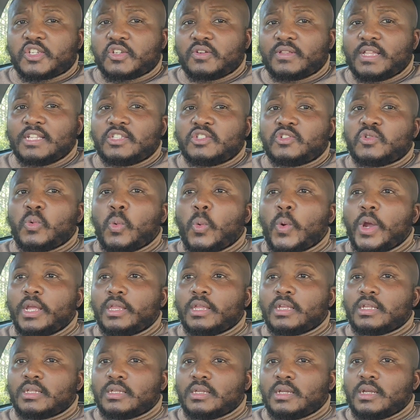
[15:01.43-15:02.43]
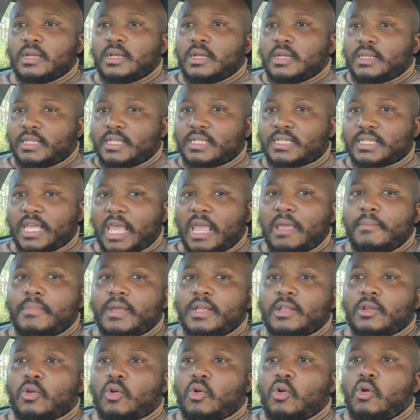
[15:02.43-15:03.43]
sure that you win this game
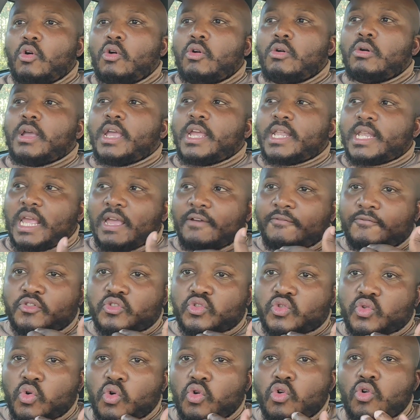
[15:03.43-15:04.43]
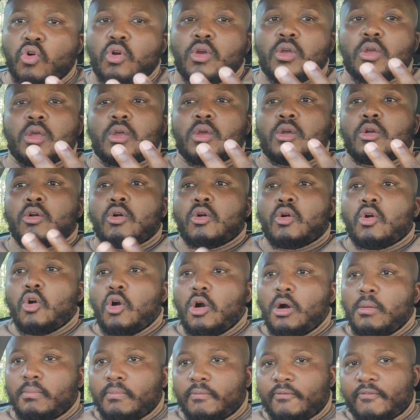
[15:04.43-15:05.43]
and go and have 2
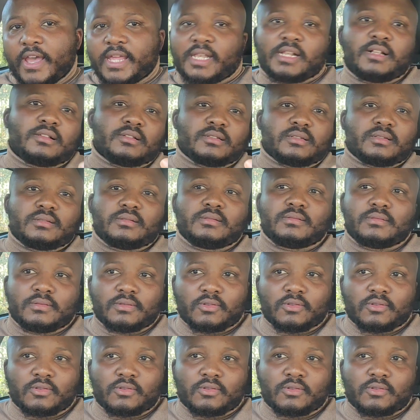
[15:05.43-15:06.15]
home finals,